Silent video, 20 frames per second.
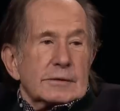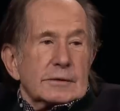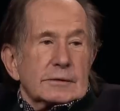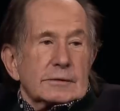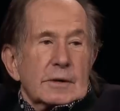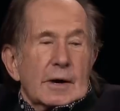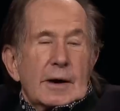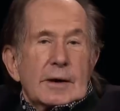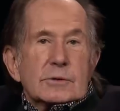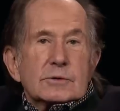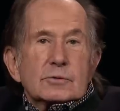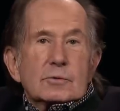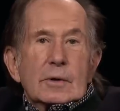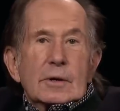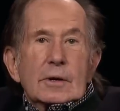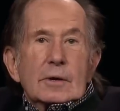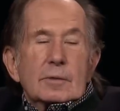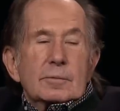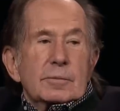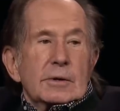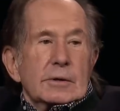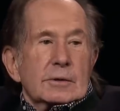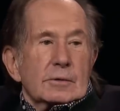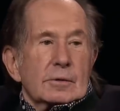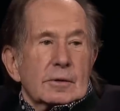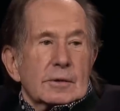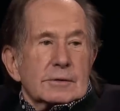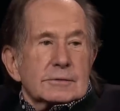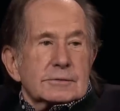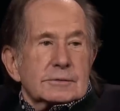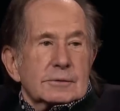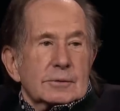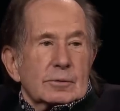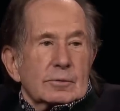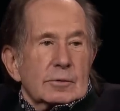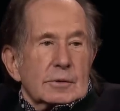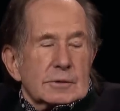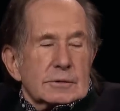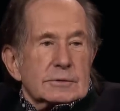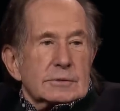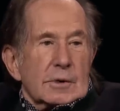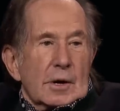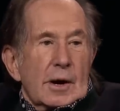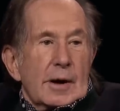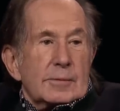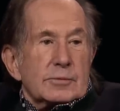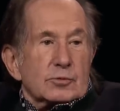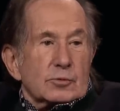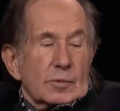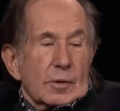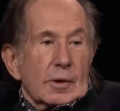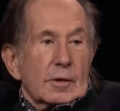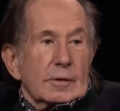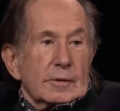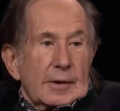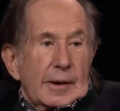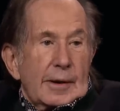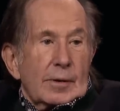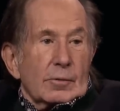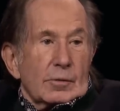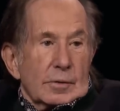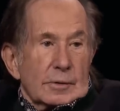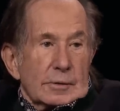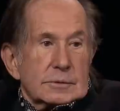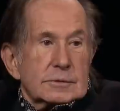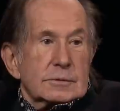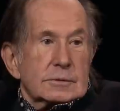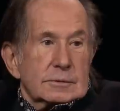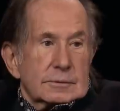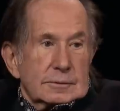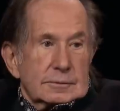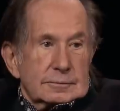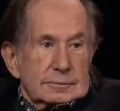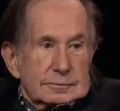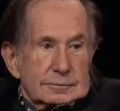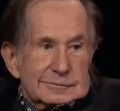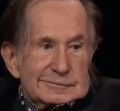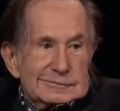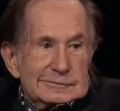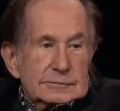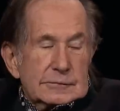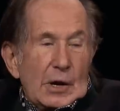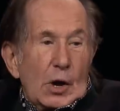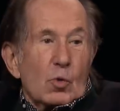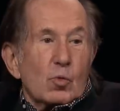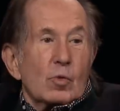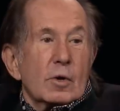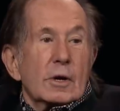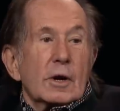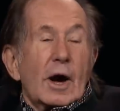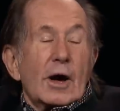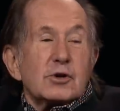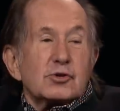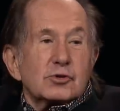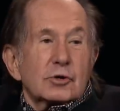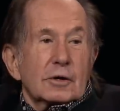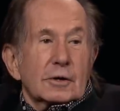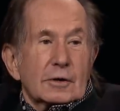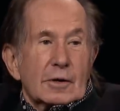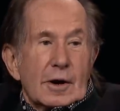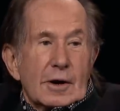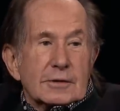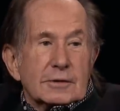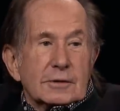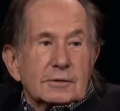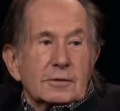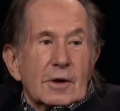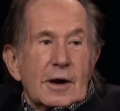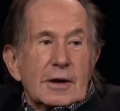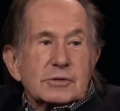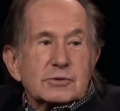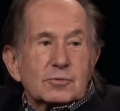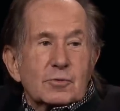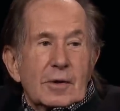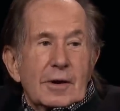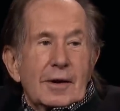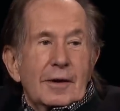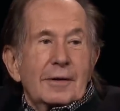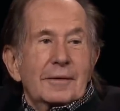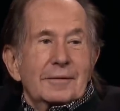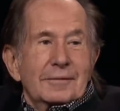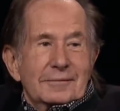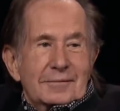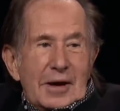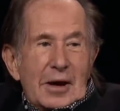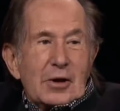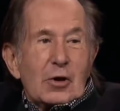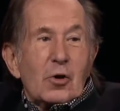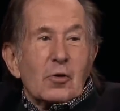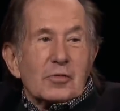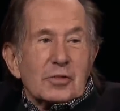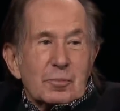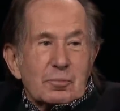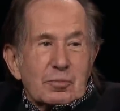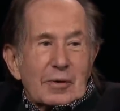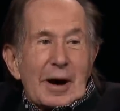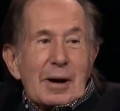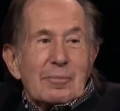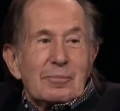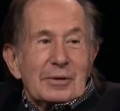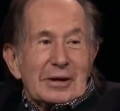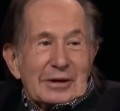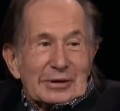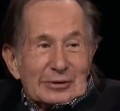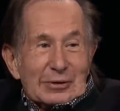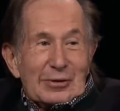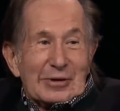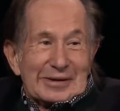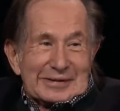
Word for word: to Times Square because it was Times Square, and that was. I would. I should have gone to Times Square and owned the property a long